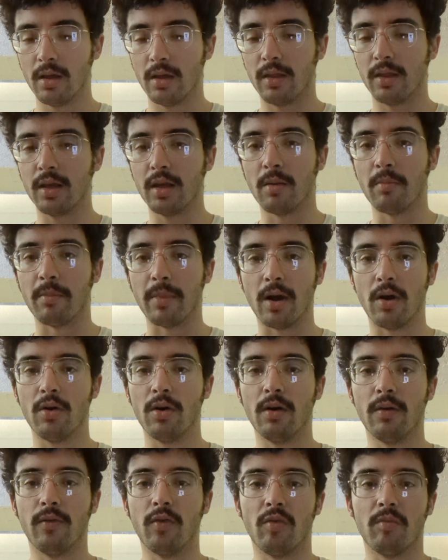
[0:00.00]
the
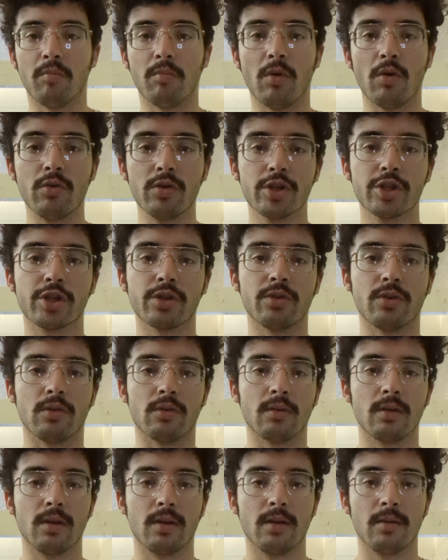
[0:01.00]
amount of
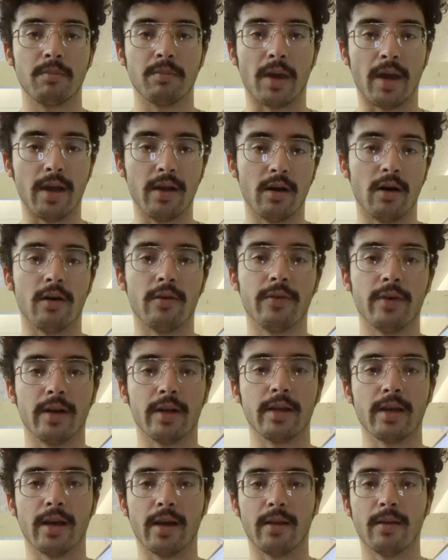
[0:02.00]
emotional payoff
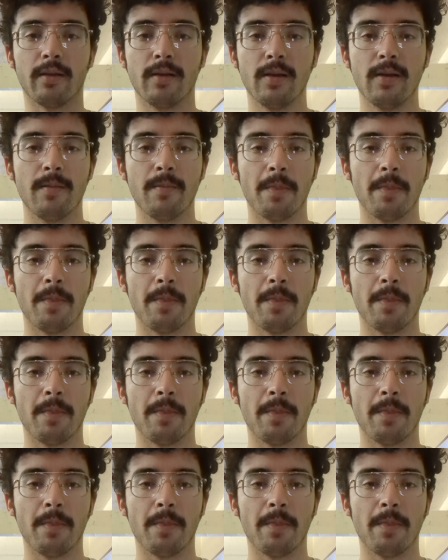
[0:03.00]
again.